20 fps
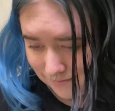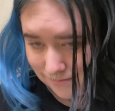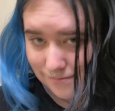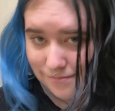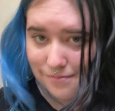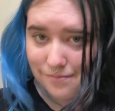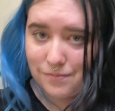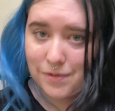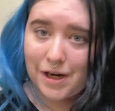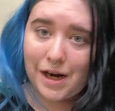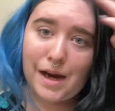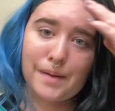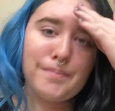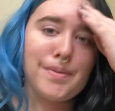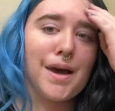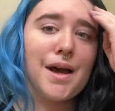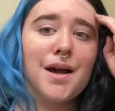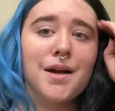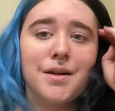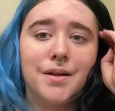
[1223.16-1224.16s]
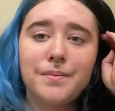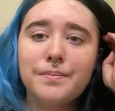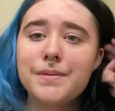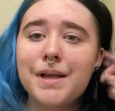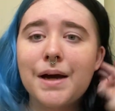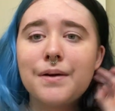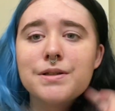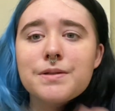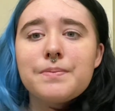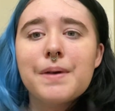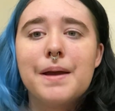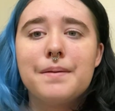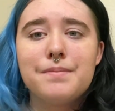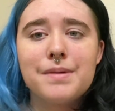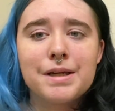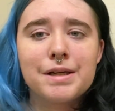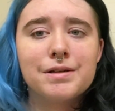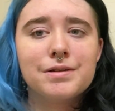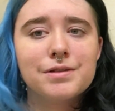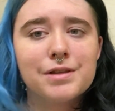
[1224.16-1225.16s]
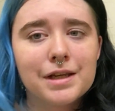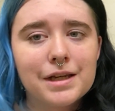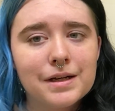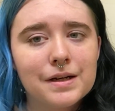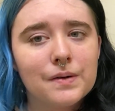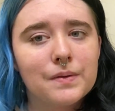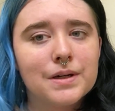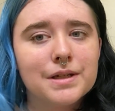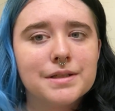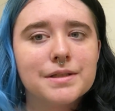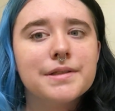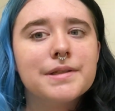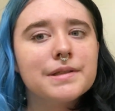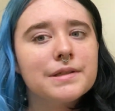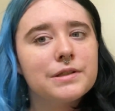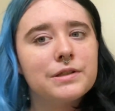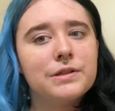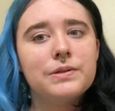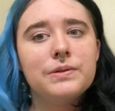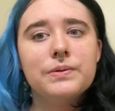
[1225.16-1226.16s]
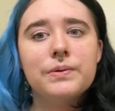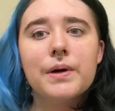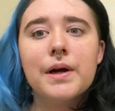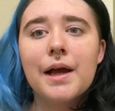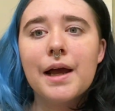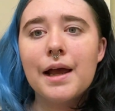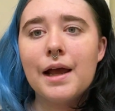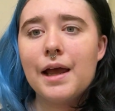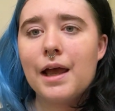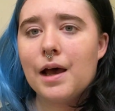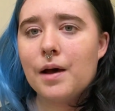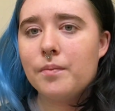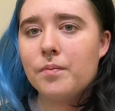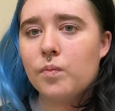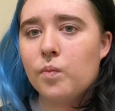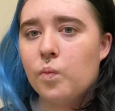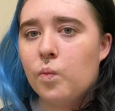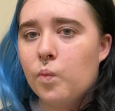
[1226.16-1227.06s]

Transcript: When I bought them, that was my main thing, was to help,